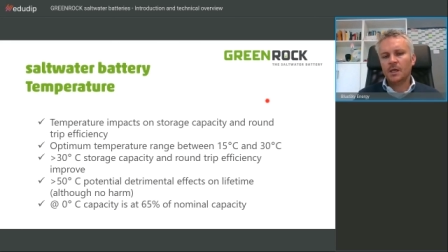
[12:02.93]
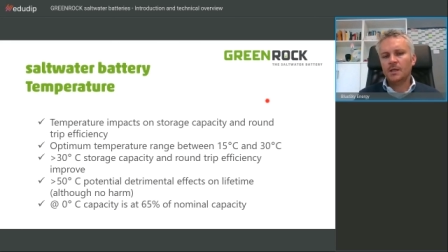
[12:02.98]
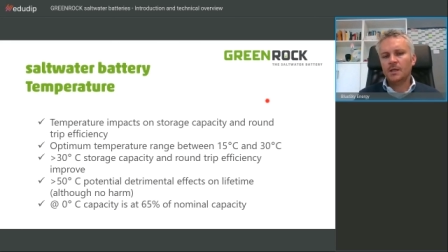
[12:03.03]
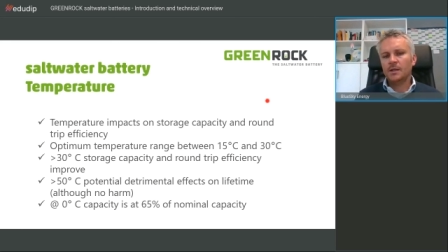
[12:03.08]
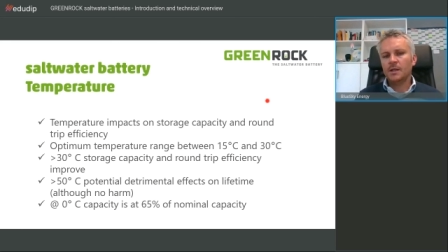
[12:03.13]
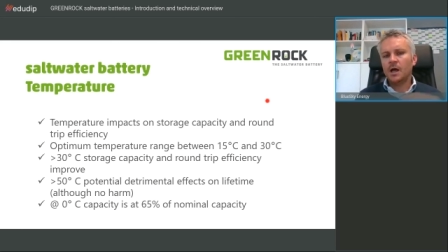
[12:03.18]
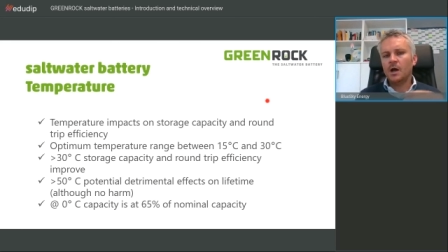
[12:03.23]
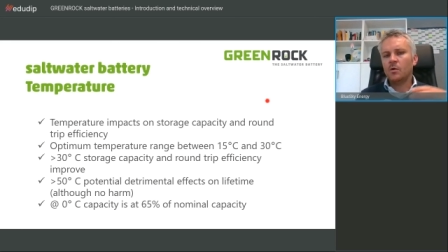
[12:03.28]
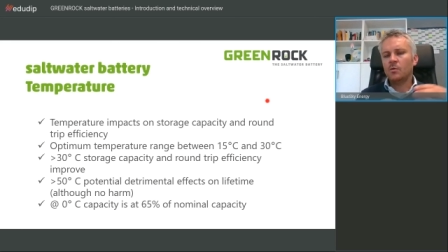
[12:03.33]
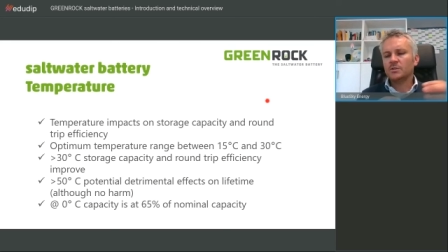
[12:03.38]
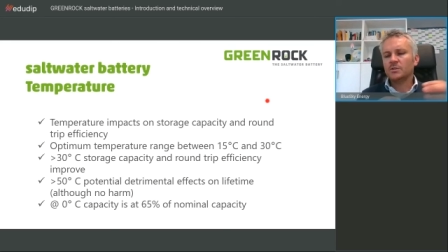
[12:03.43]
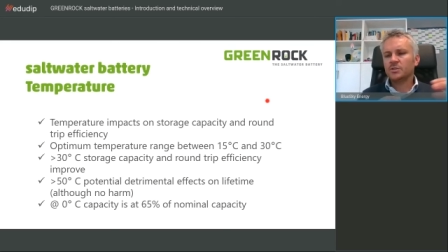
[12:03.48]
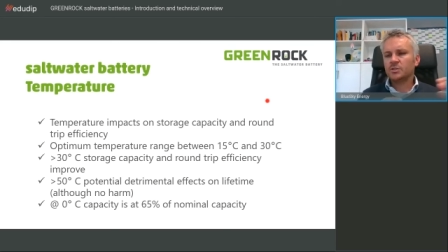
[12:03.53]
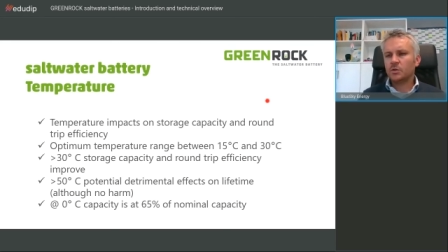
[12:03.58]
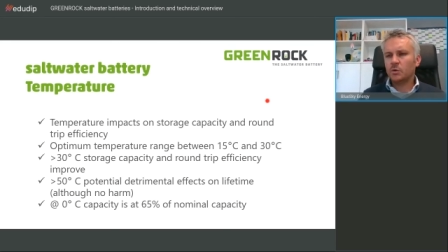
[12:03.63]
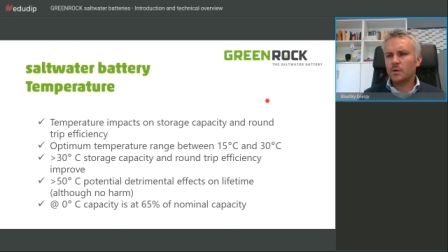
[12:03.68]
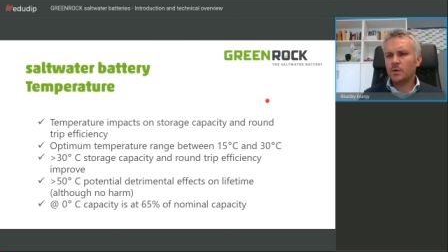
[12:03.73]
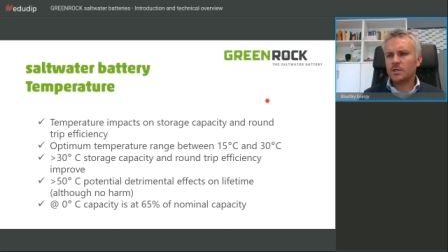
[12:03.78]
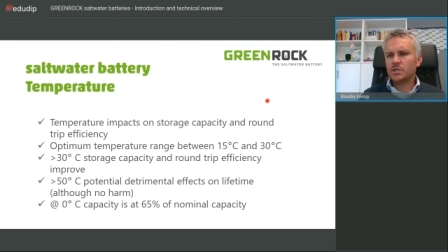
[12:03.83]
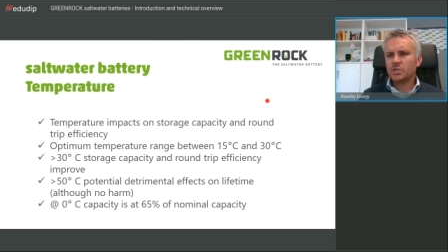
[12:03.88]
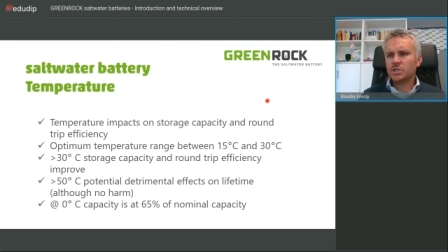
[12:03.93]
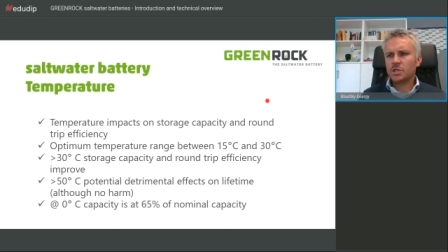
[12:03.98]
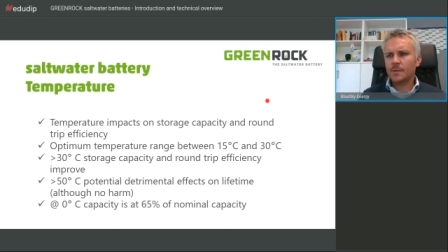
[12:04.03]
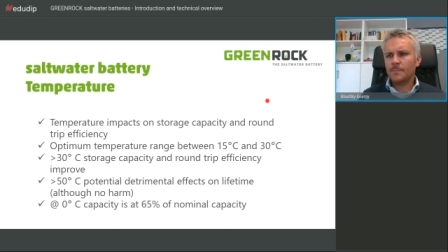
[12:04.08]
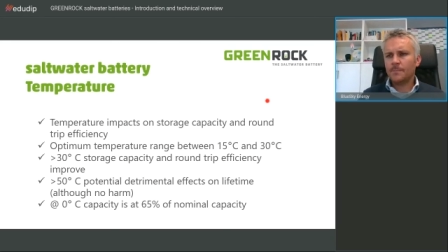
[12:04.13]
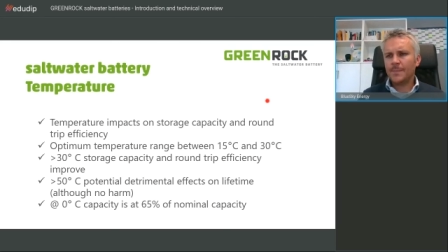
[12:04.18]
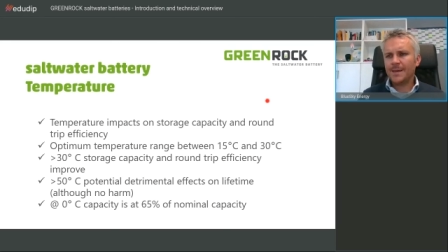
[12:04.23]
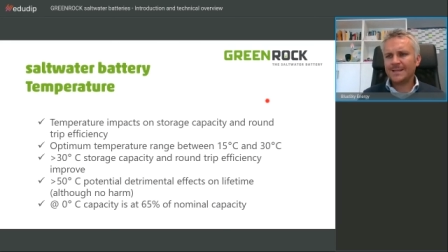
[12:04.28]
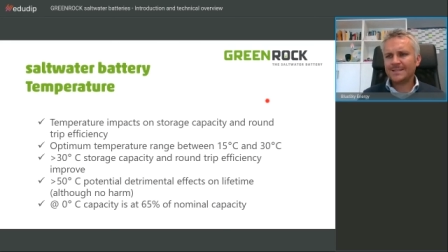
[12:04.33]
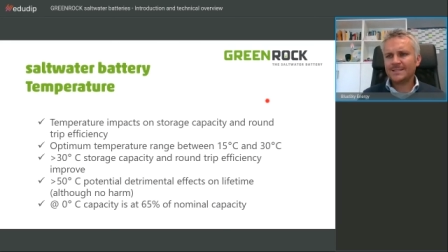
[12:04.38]
decreases
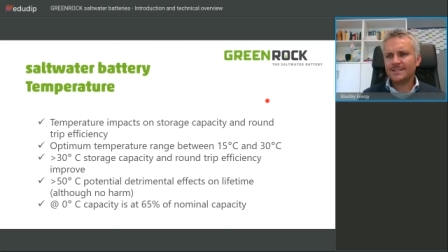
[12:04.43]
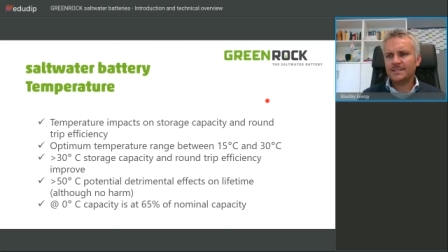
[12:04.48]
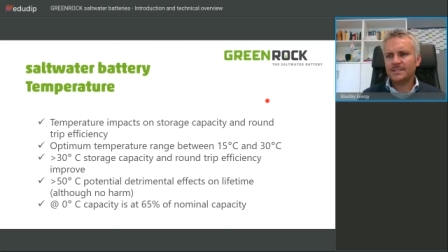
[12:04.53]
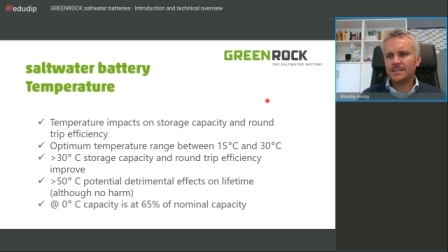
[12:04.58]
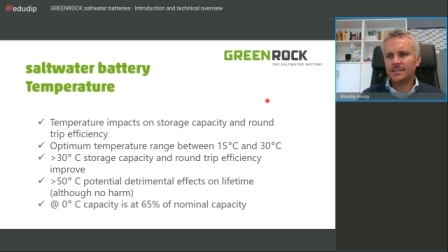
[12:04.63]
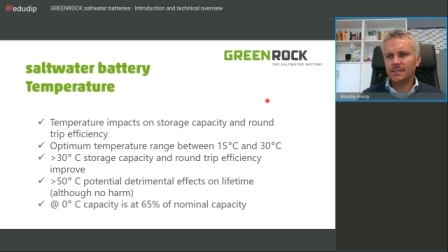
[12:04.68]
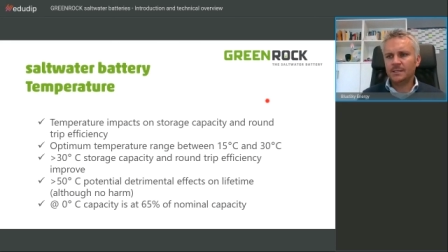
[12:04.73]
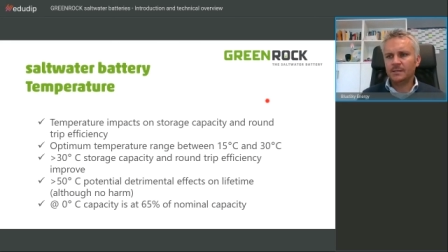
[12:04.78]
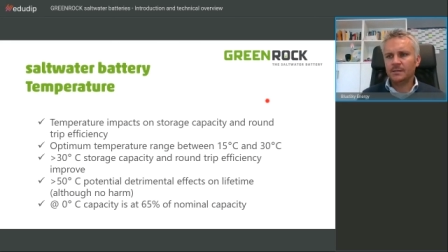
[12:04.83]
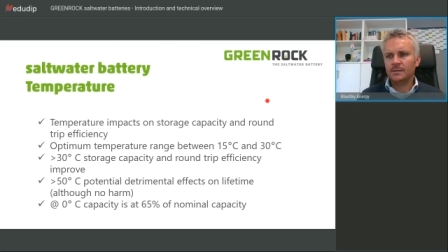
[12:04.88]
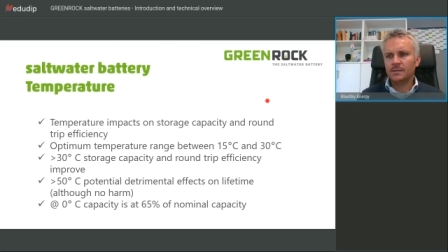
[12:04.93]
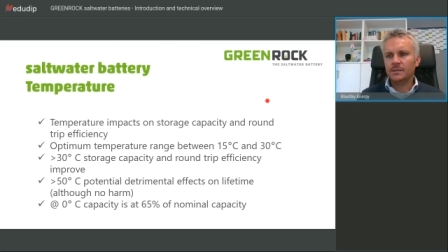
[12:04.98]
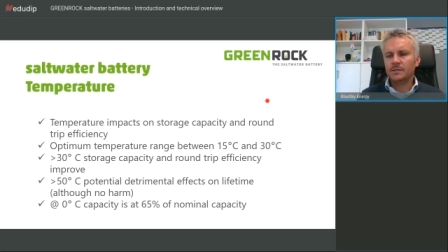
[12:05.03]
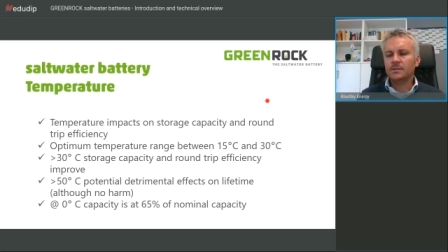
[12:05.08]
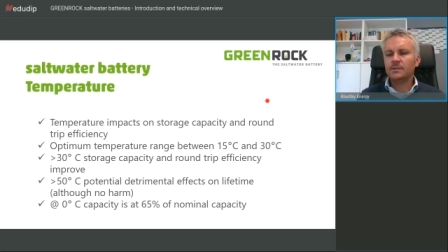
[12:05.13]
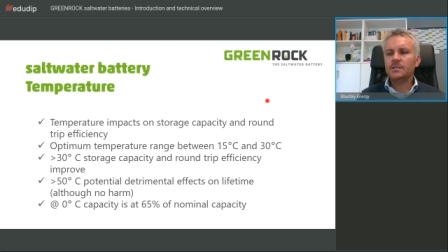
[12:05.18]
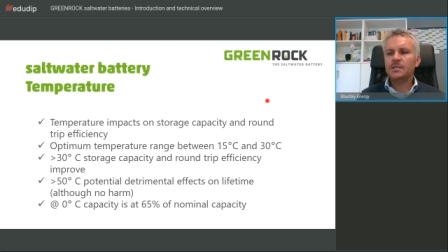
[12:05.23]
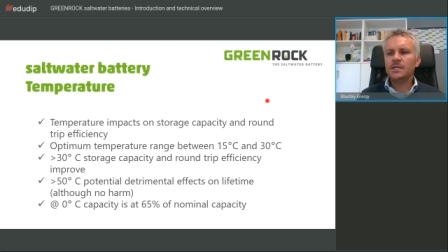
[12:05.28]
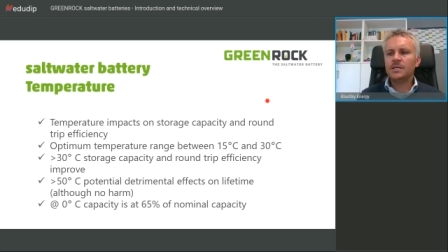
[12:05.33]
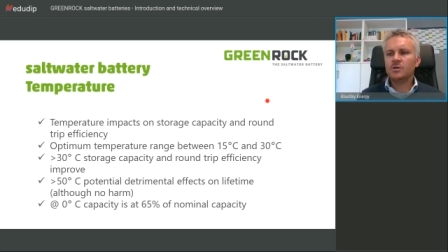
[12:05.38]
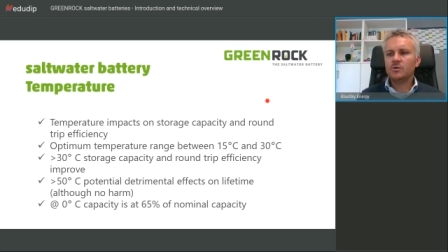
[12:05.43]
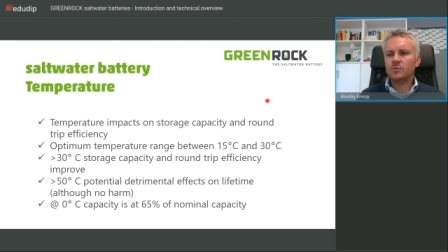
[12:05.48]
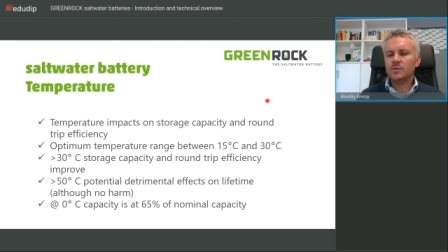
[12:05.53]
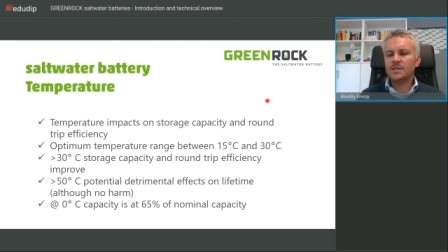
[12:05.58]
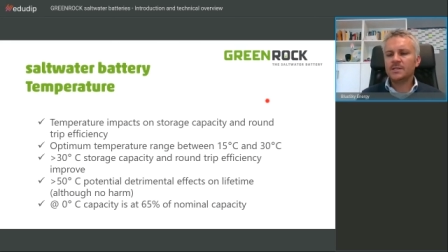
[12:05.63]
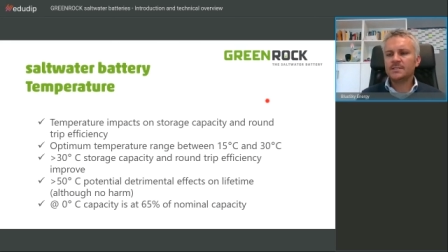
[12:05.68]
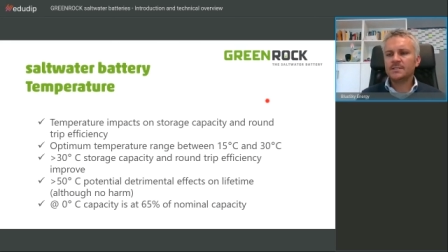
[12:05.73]
if it's getting colder,